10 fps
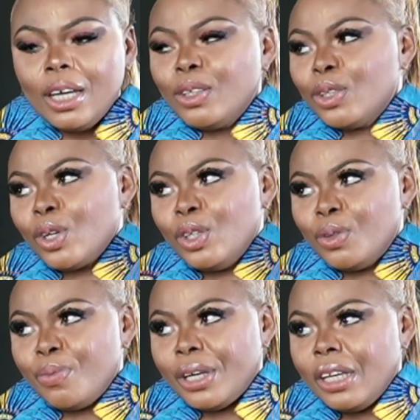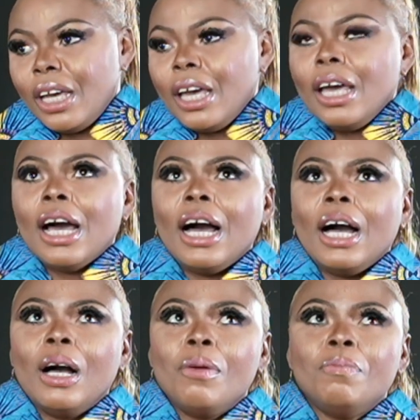it was going to be.
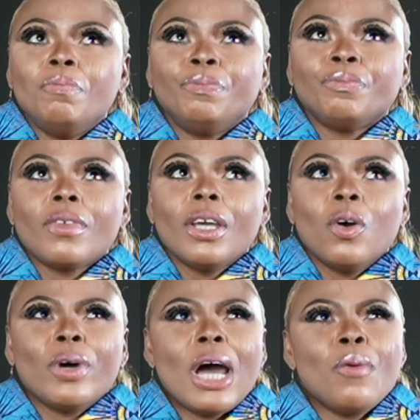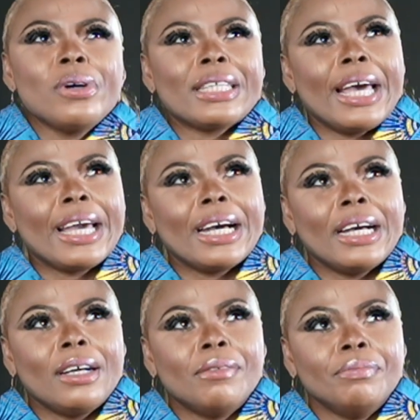Um, when I was like,
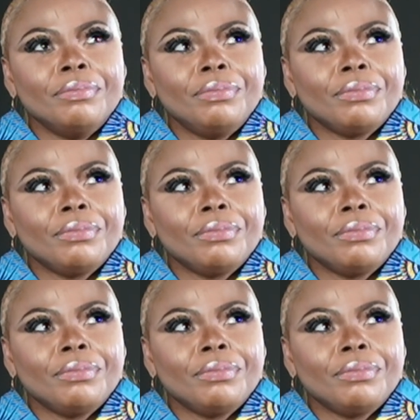um,